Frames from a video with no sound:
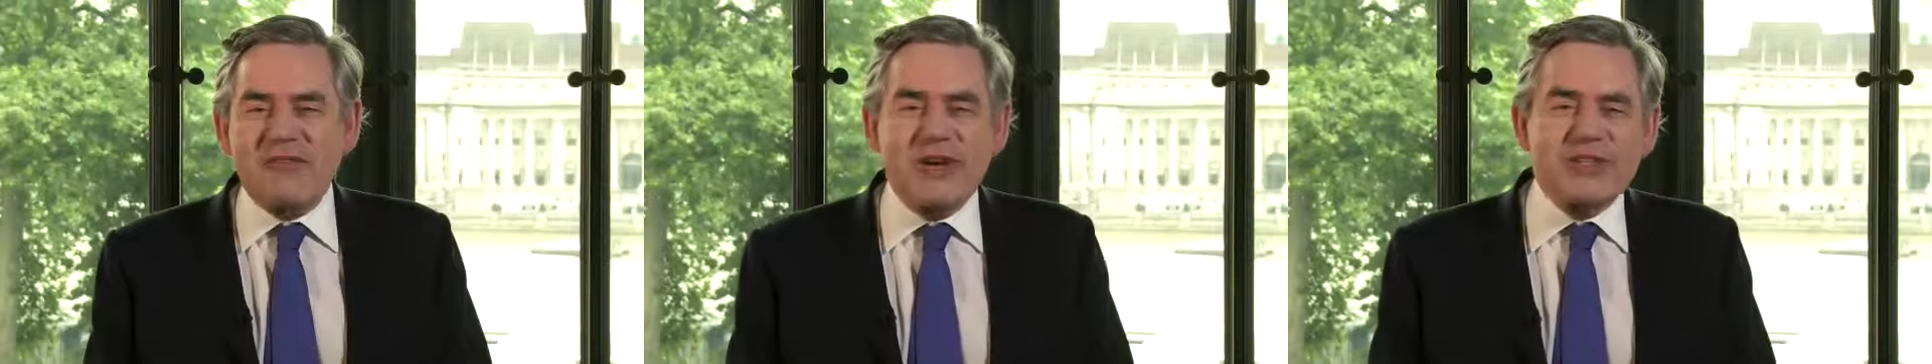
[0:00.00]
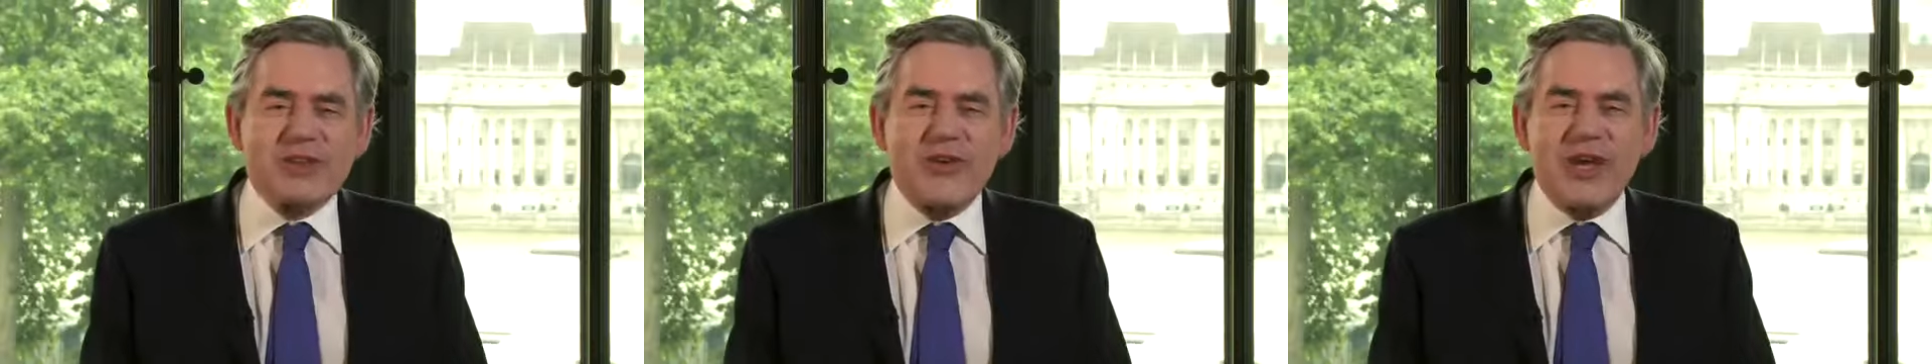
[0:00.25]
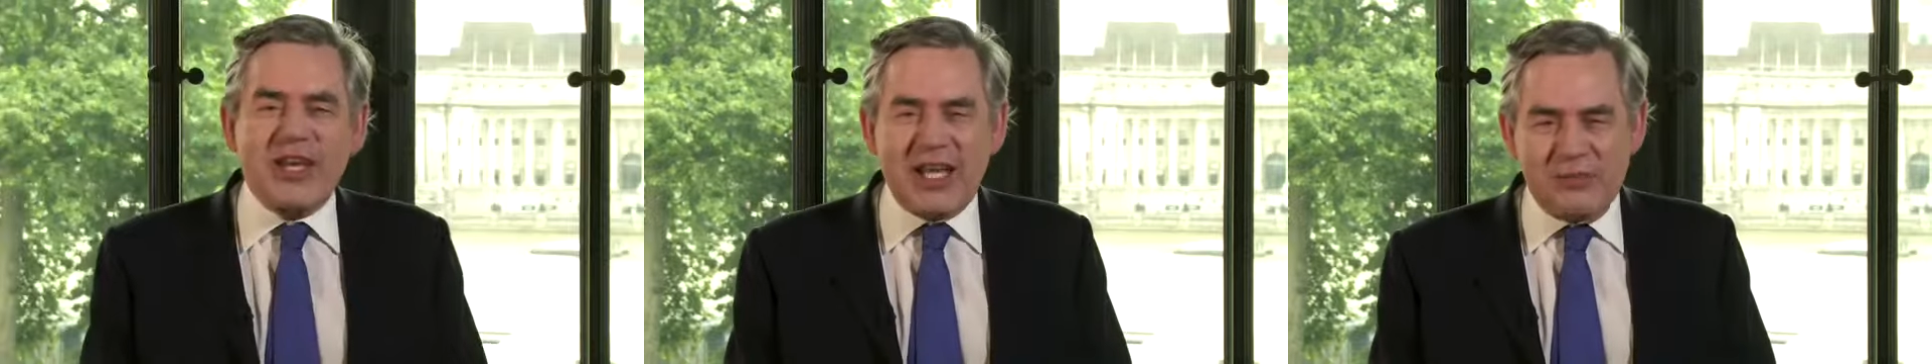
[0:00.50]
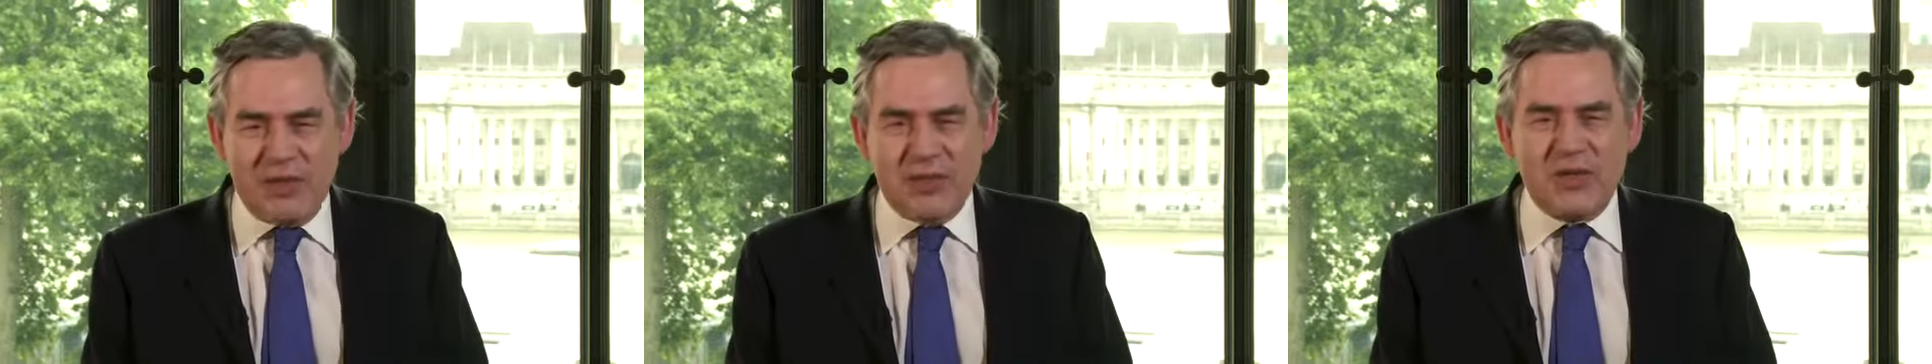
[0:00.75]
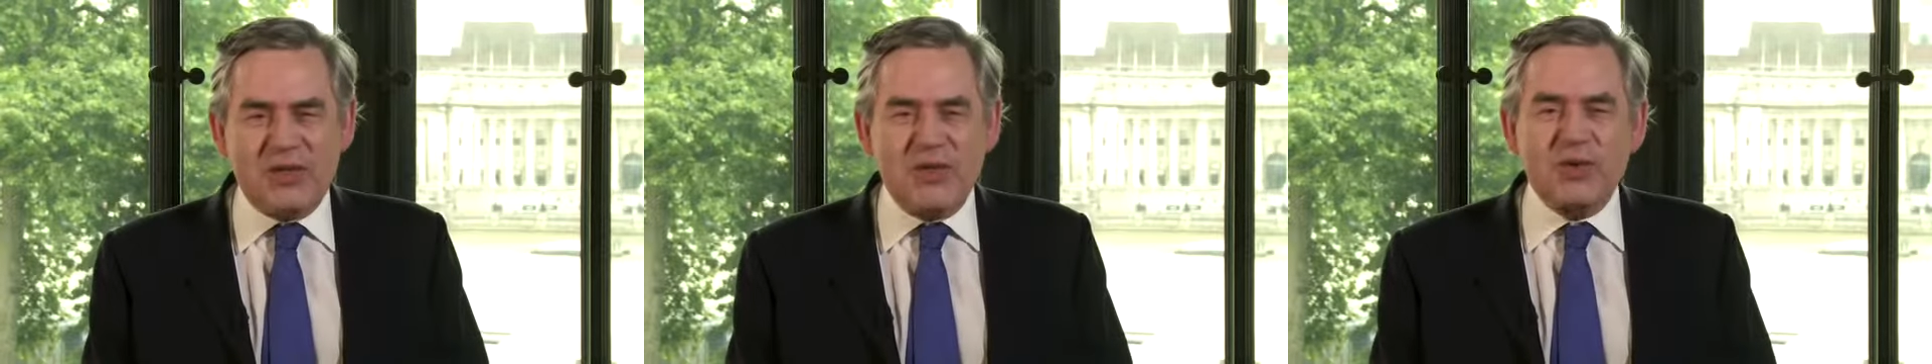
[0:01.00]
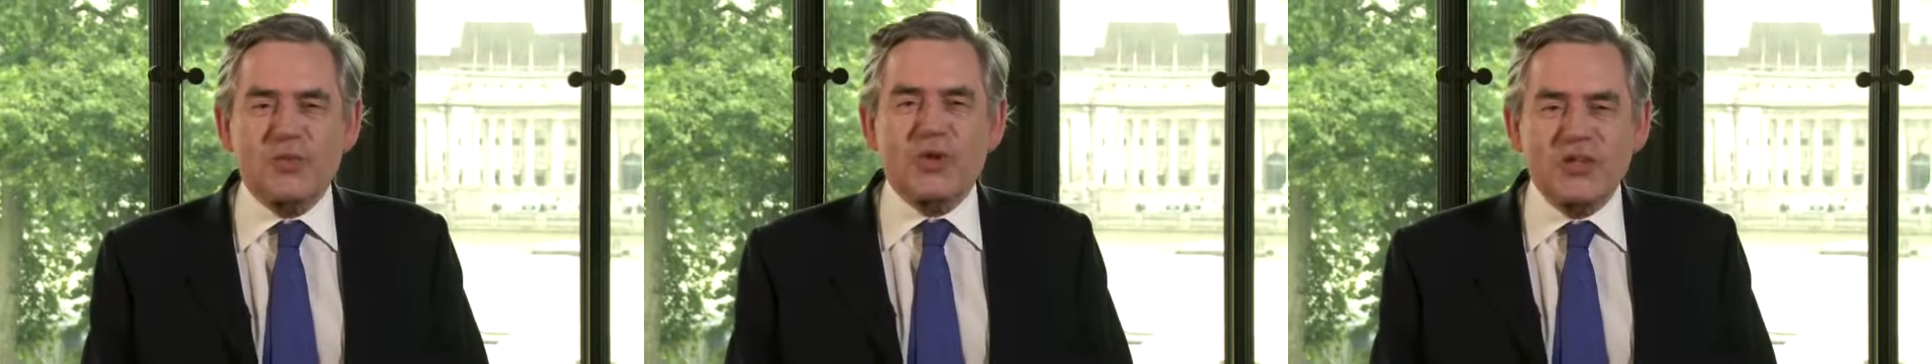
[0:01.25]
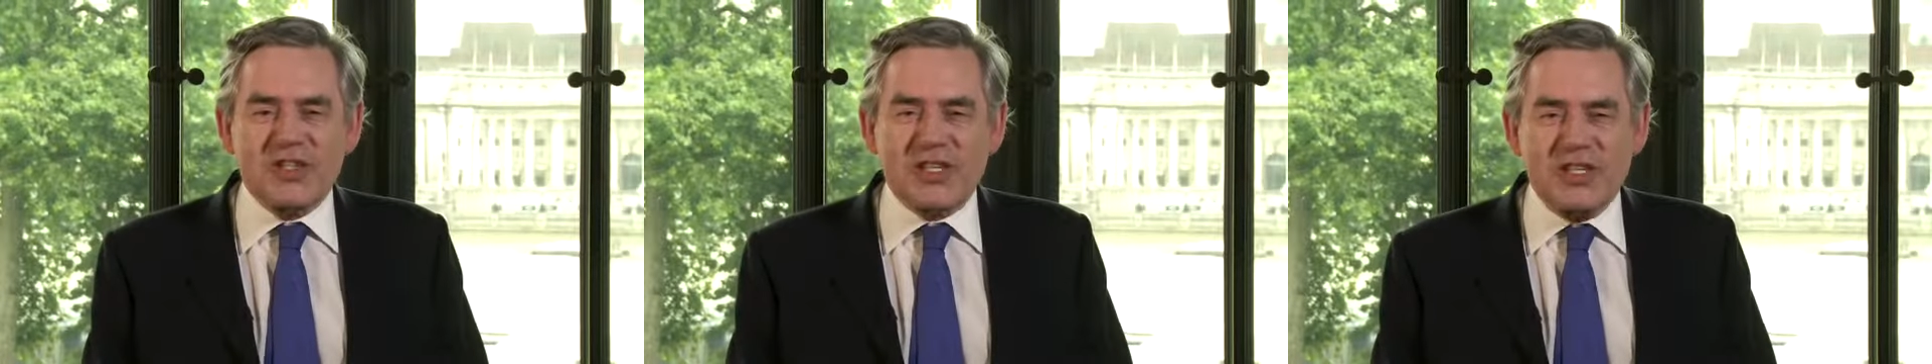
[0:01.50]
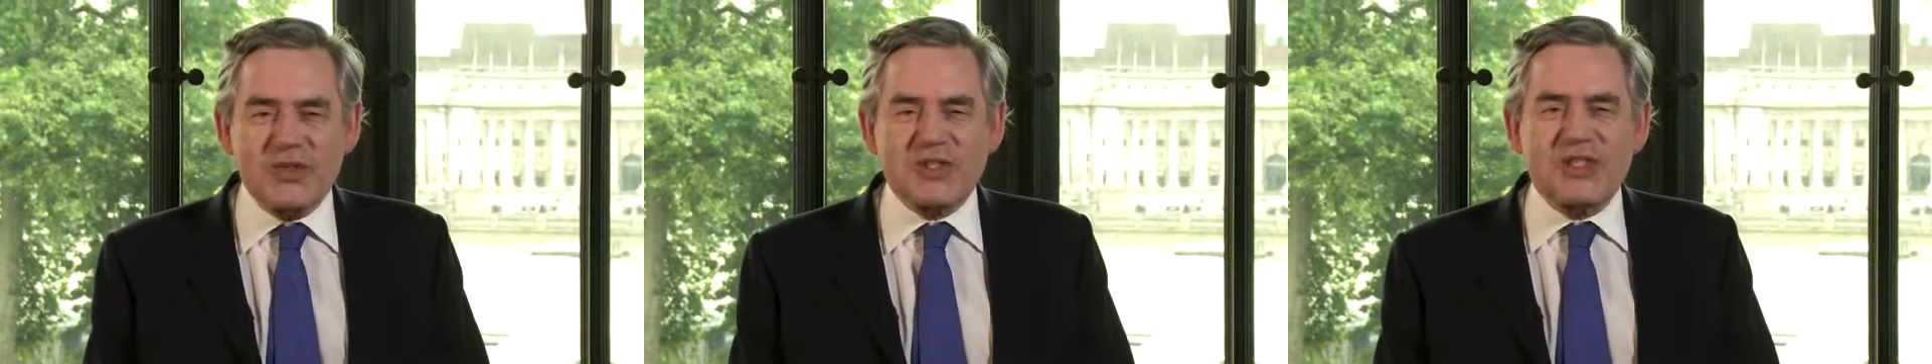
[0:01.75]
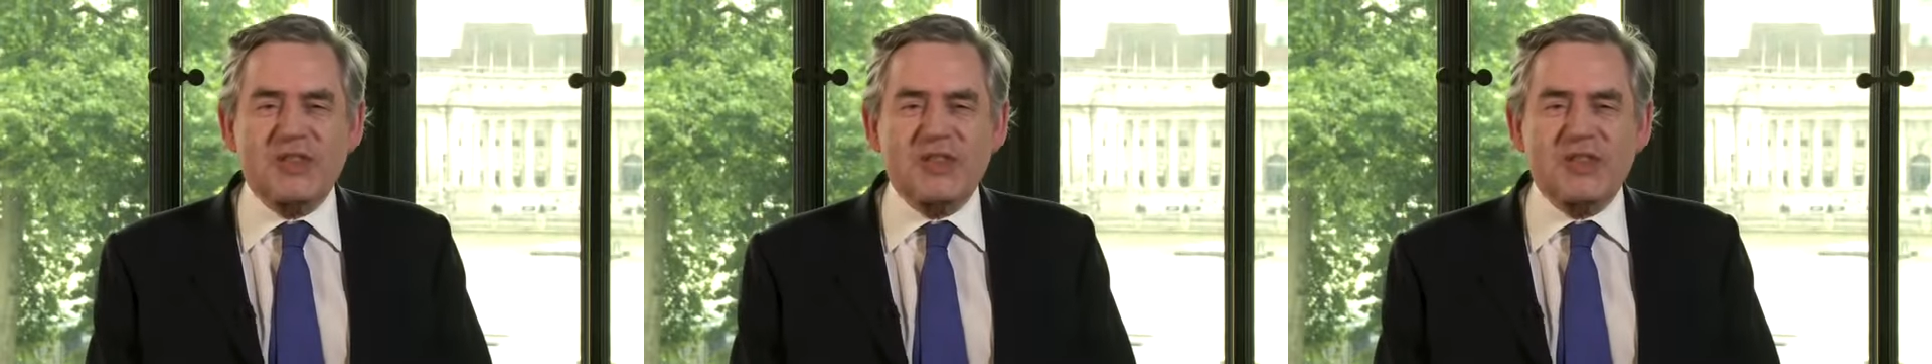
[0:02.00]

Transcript: very sorry I can't be with you at World Skills